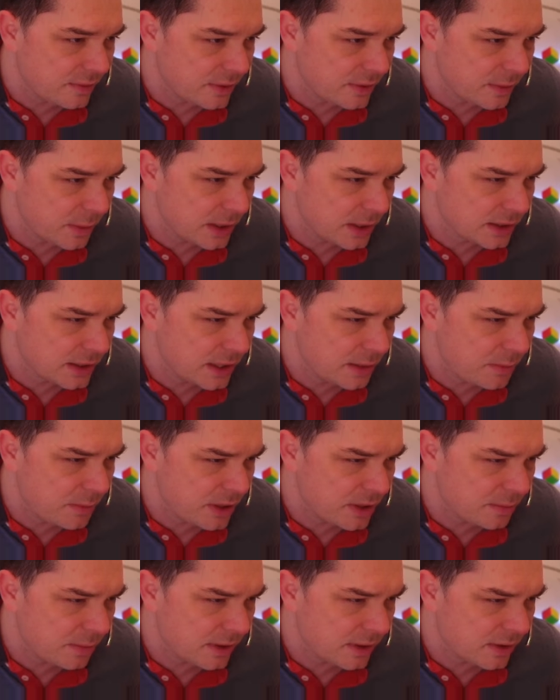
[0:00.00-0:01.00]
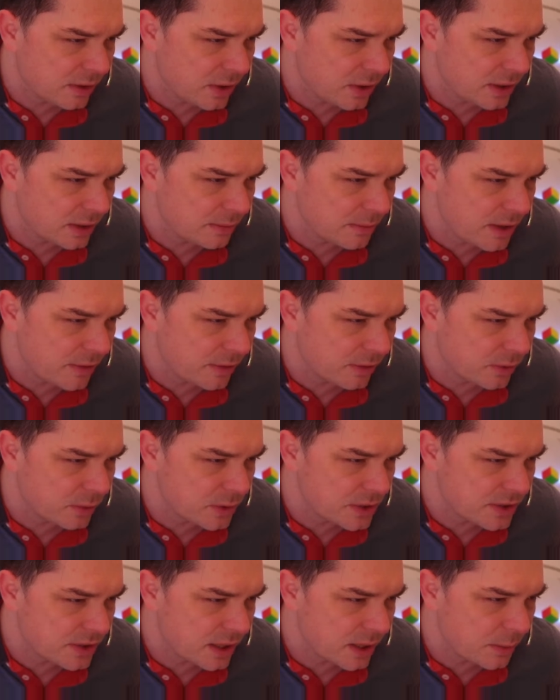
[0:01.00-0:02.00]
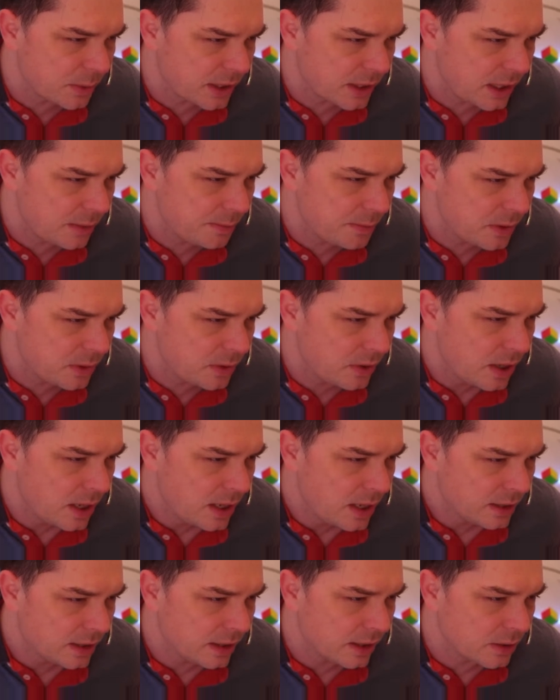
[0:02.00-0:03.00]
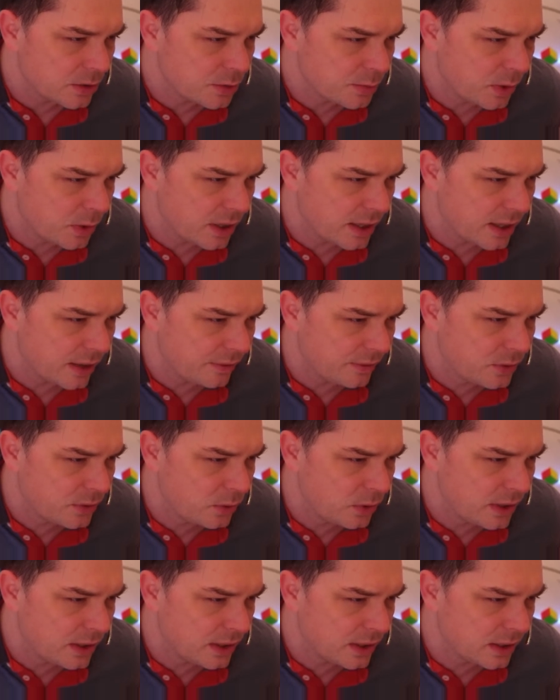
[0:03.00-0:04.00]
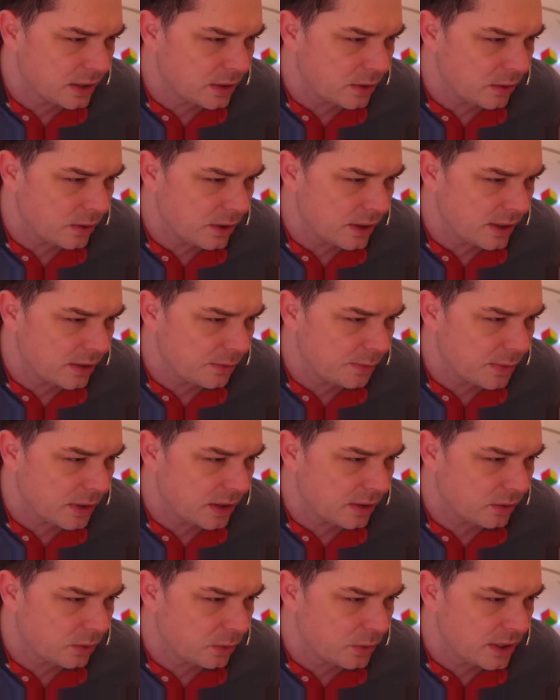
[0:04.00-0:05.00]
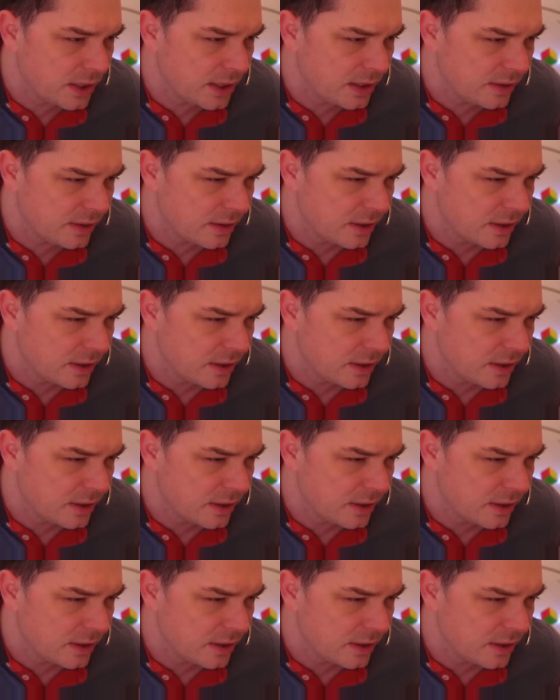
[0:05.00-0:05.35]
What key principles, learning method would you say would help you to language more? I have too little coding experience, 2 years,